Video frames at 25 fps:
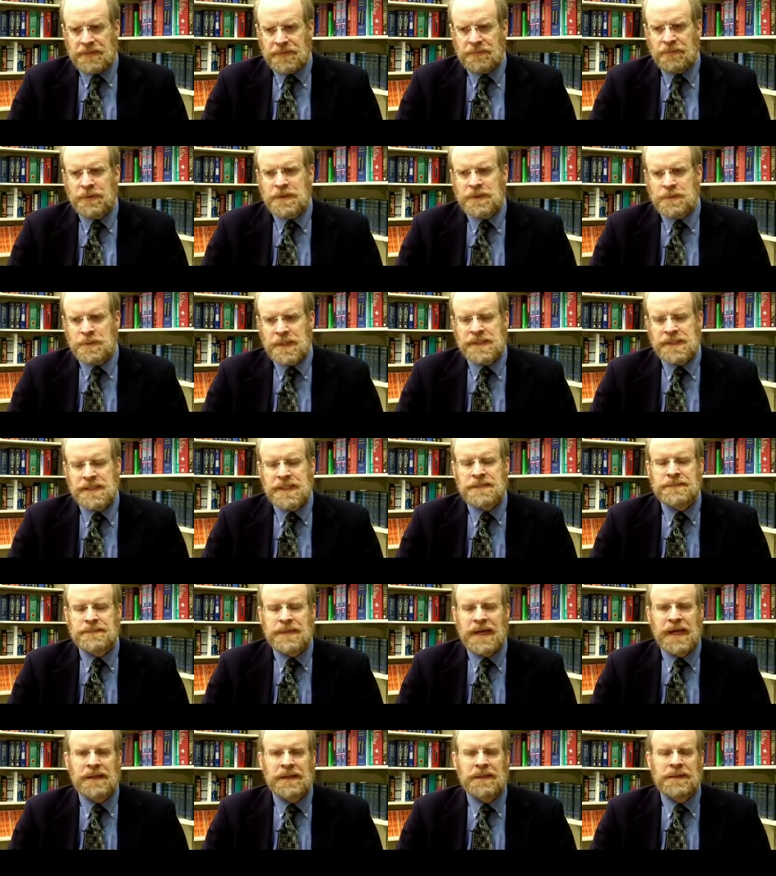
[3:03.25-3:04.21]
Which brings us
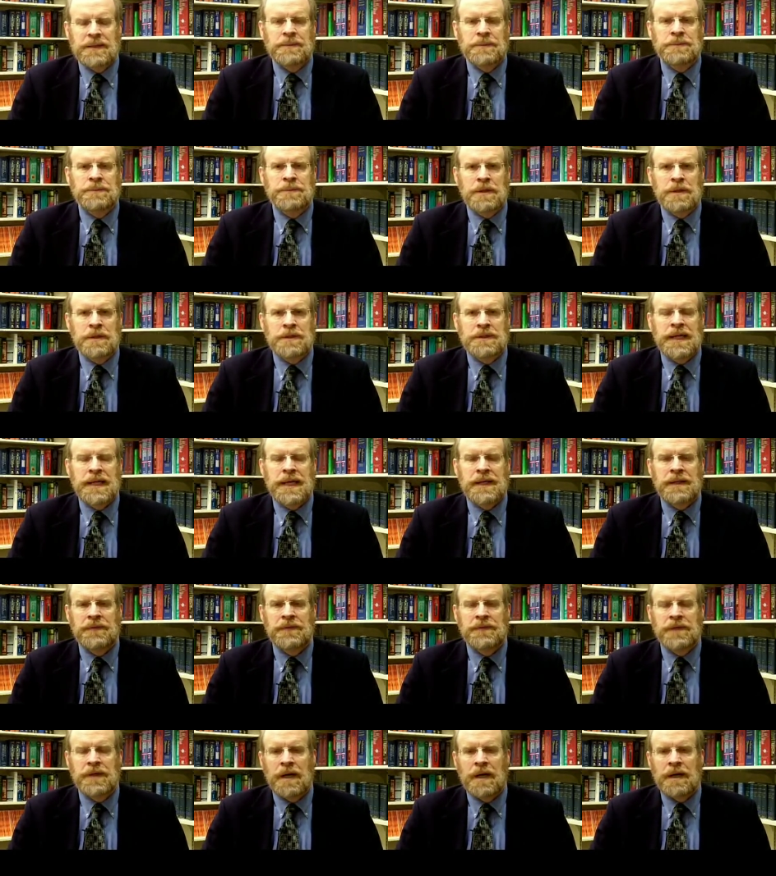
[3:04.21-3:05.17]
back to the
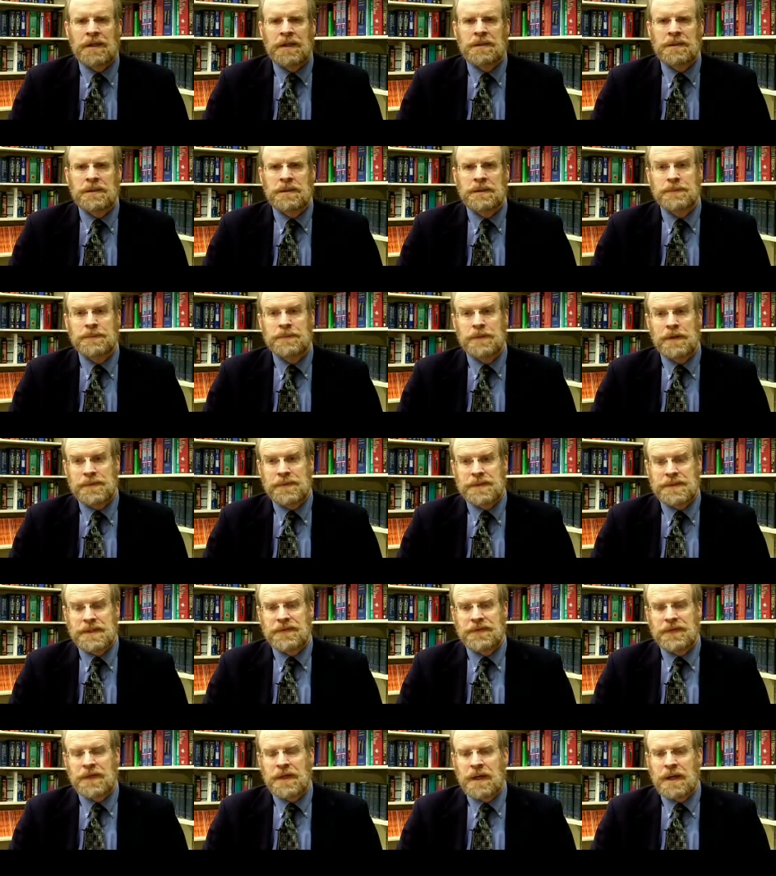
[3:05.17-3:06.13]
title of the article and the purpose
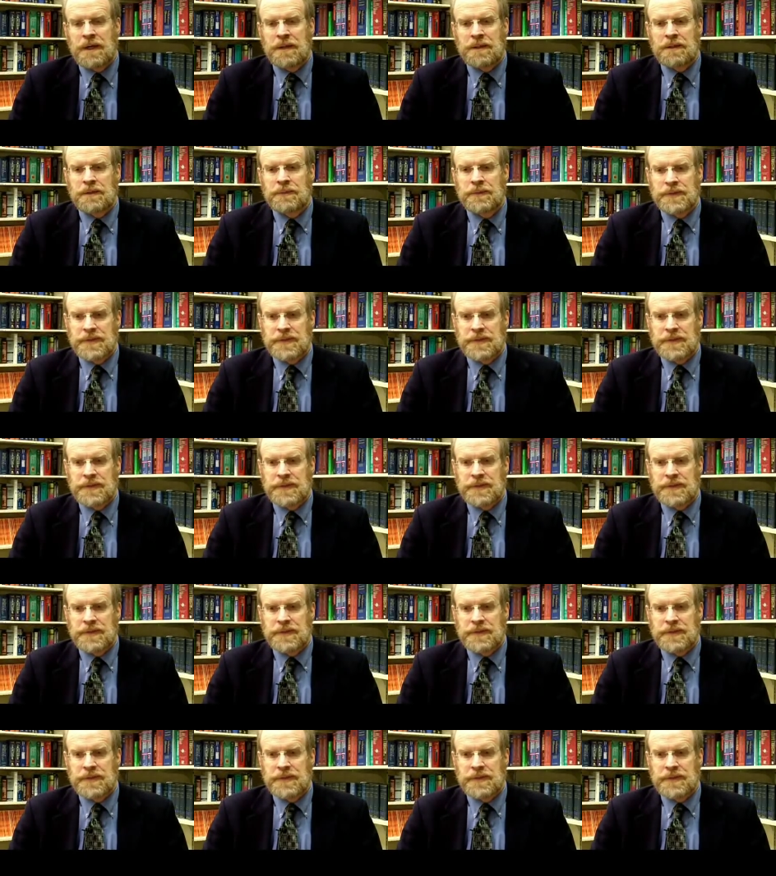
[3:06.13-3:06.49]
of the article,